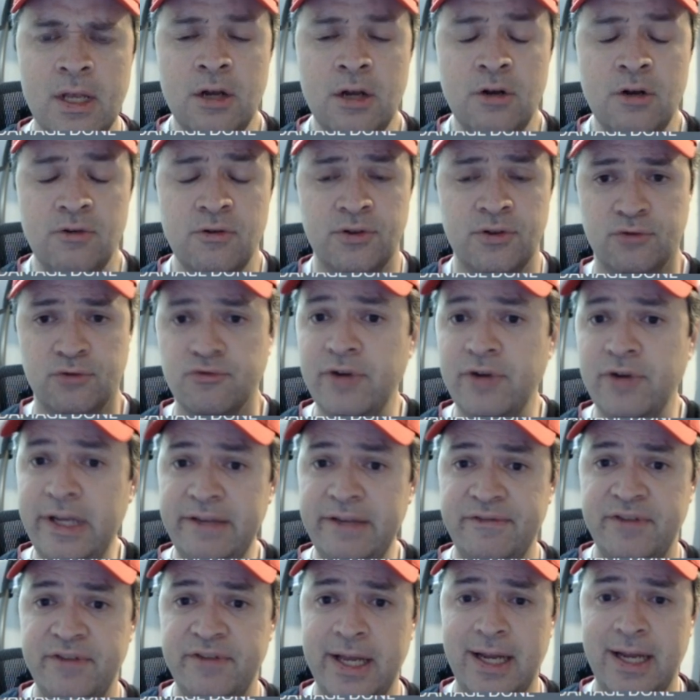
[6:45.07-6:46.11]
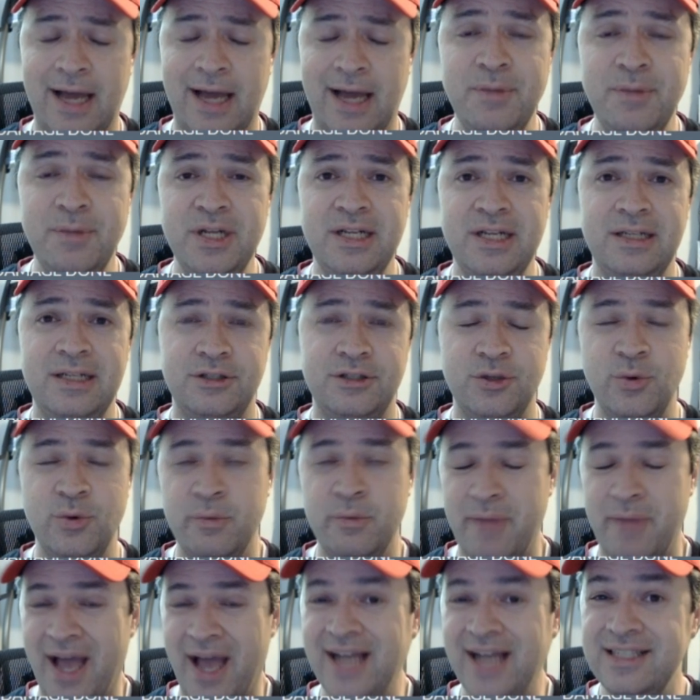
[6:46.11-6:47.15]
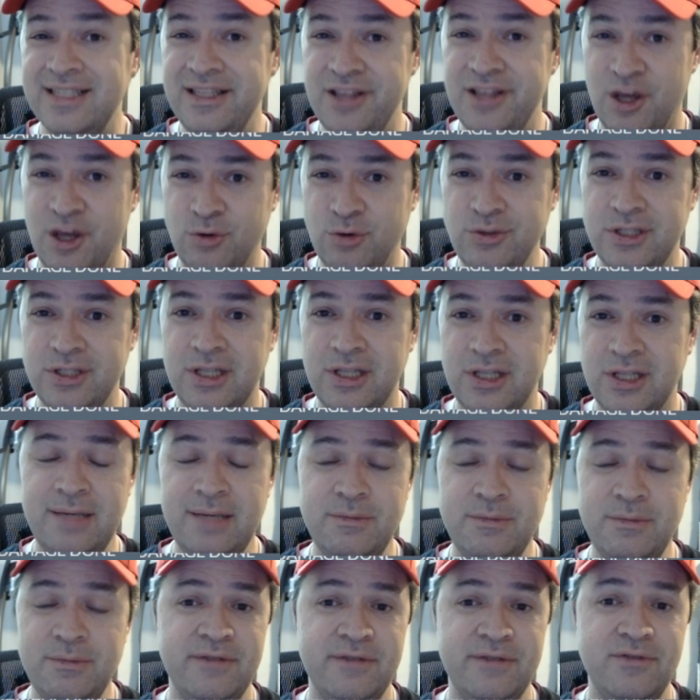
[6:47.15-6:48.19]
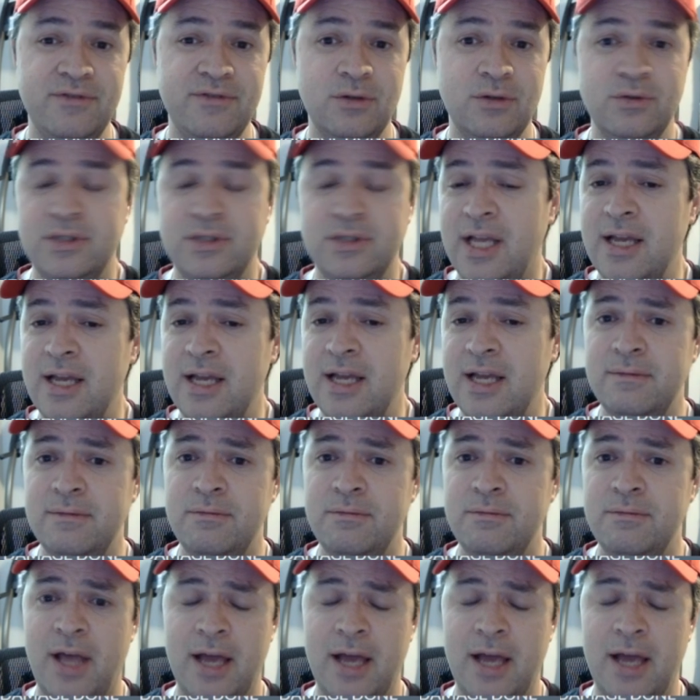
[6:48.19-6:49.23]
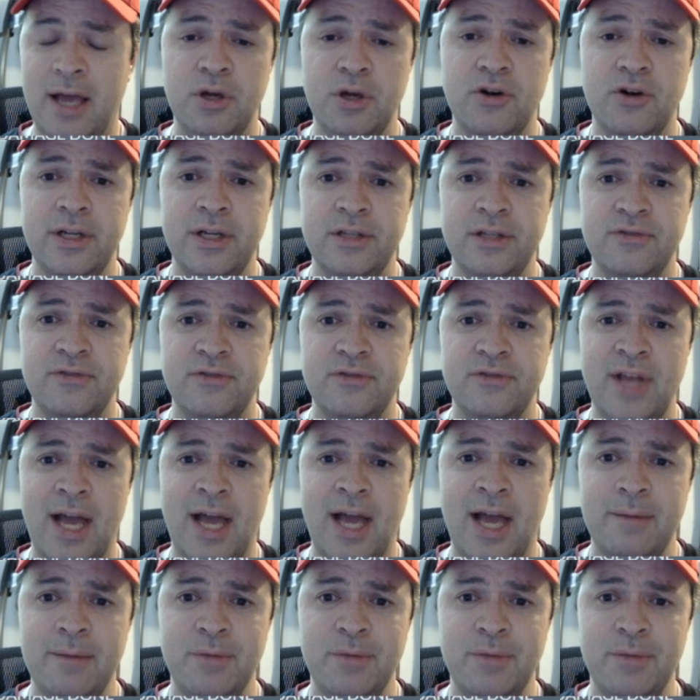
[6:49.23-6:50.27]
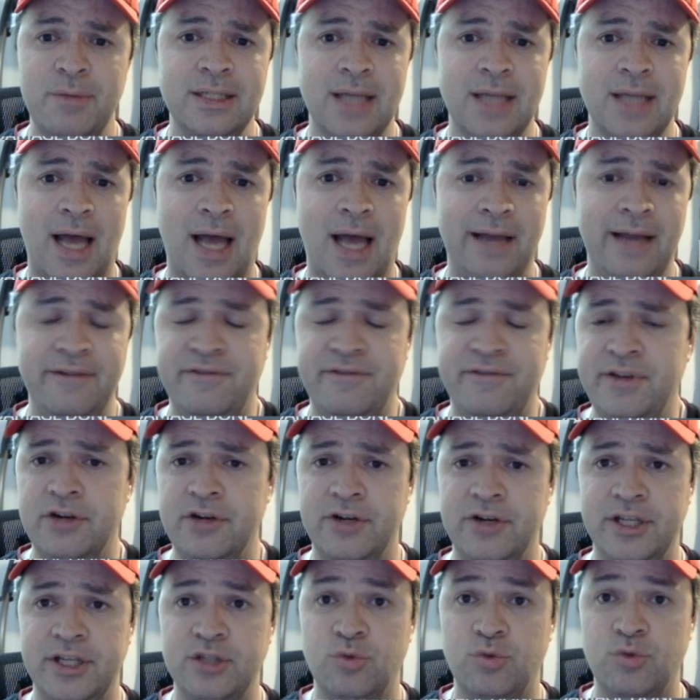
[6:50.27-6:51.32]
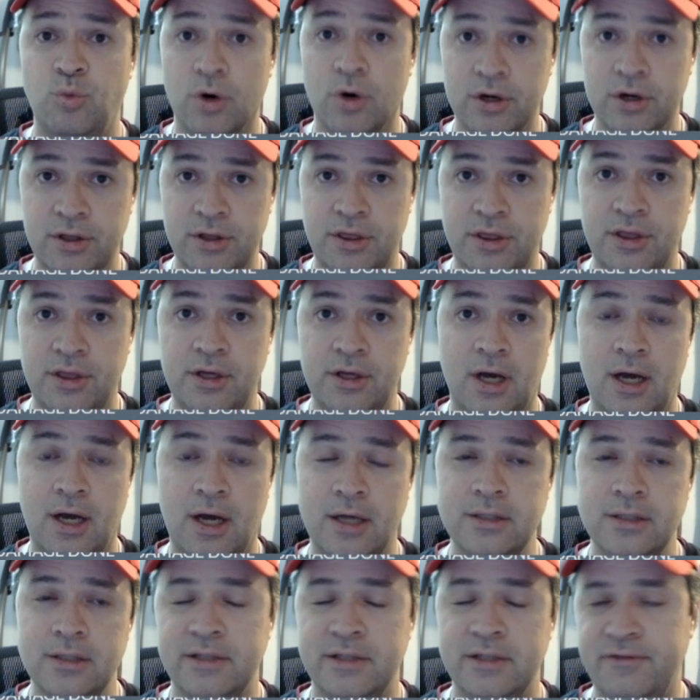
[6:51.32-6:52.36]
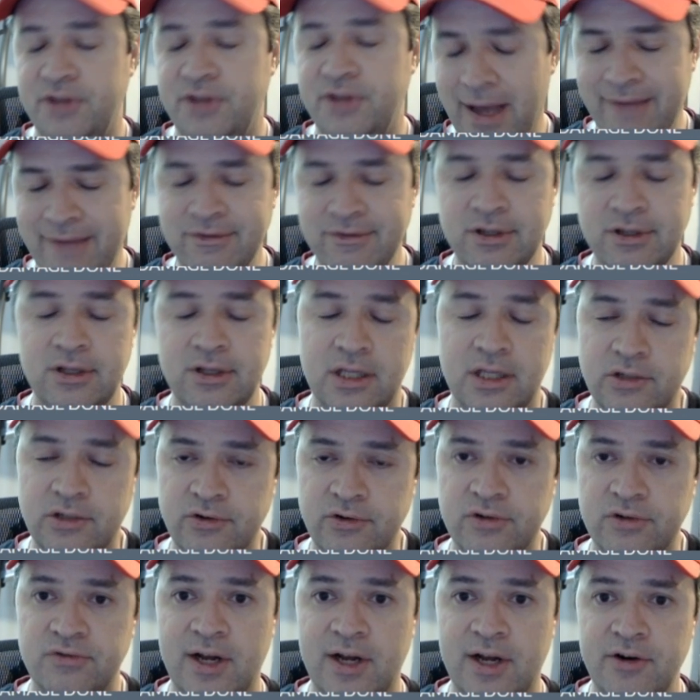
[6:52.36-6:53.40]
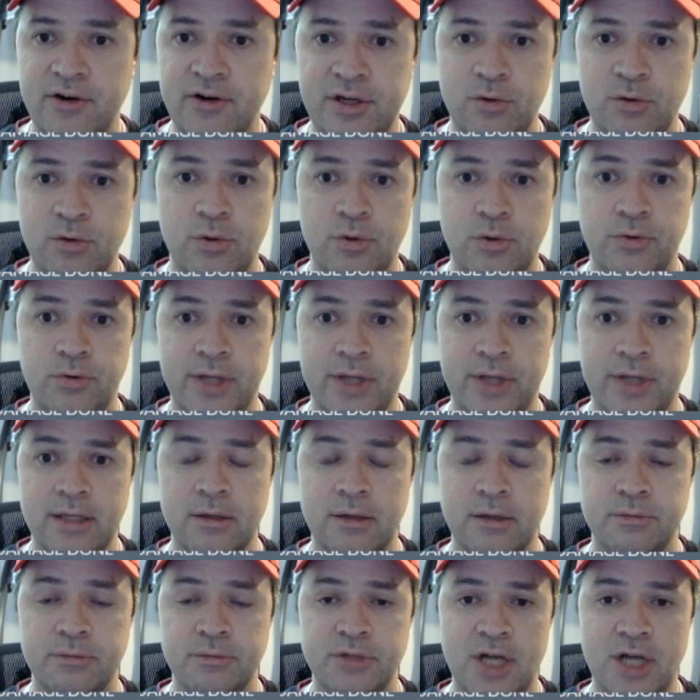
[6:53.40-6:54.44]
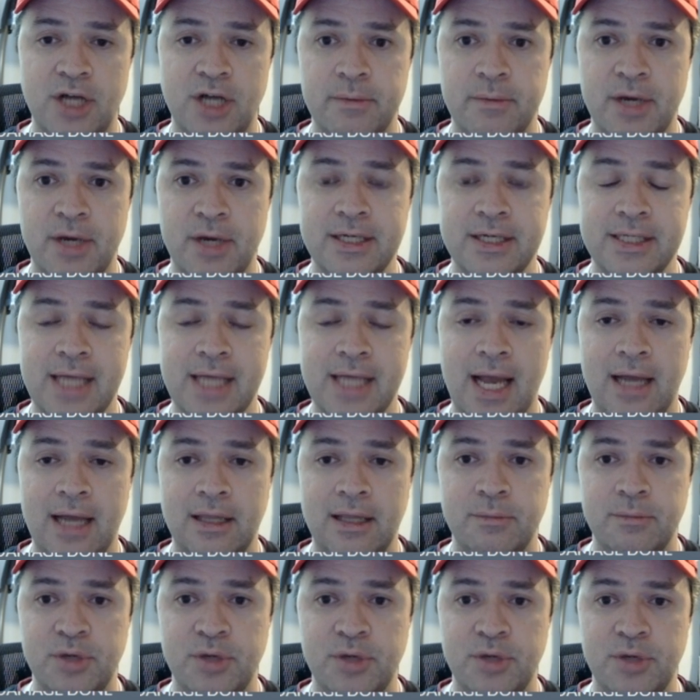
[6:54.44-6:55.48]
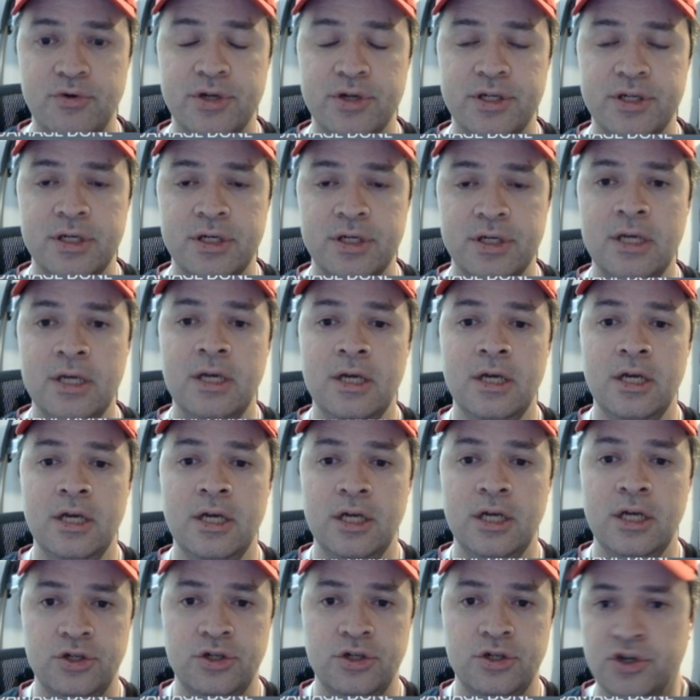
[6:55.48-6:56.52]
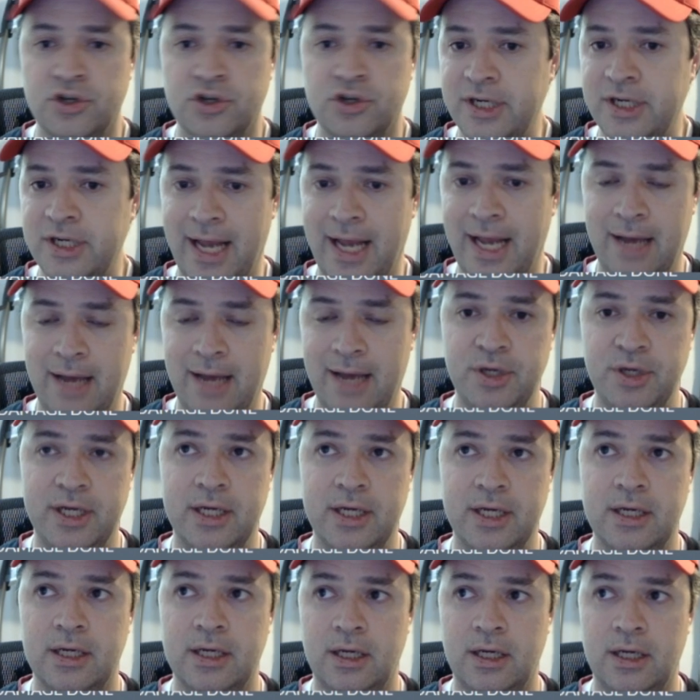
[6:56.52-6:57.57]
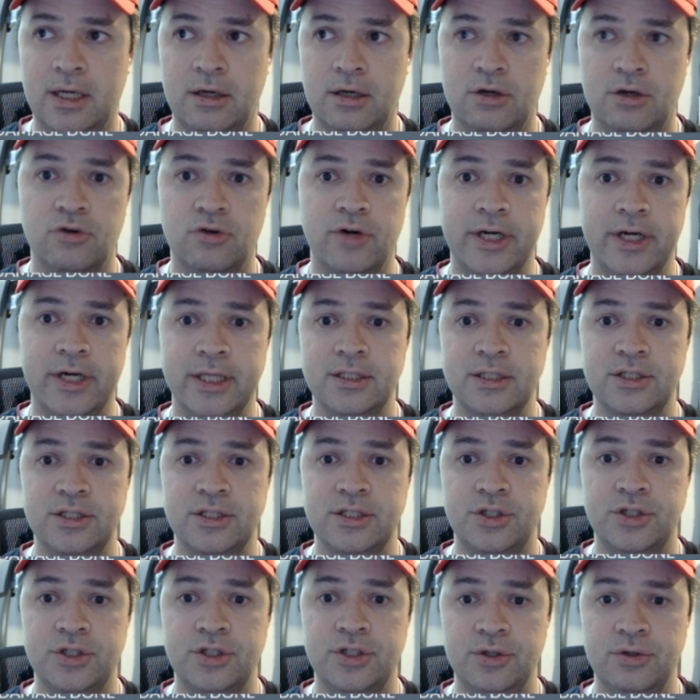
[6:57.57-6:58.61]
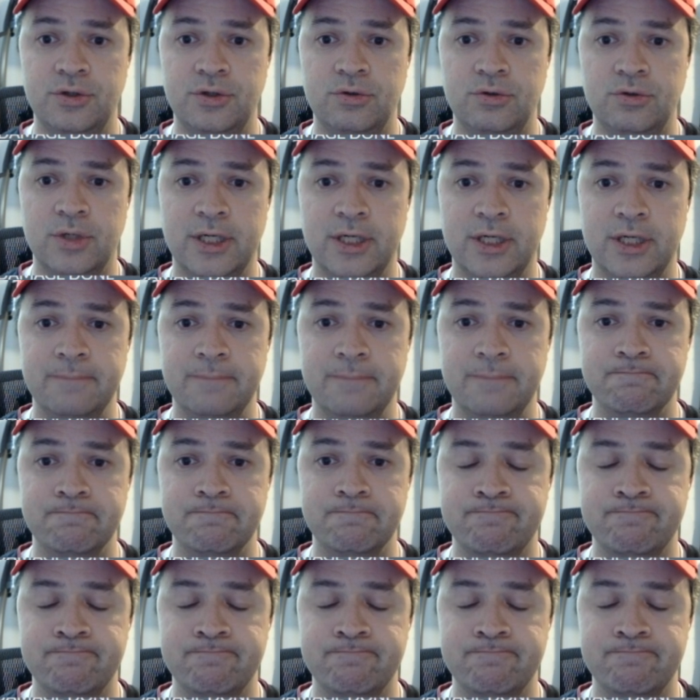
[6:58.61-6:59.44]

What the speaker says: refit. I've been doing maxing those claims, even though it's taken the epic credits for that, because I figure it's worth the cost. If you haven't unlocked the refinery, you won't know what I'm talking about exactly, but you can turn in epic credits to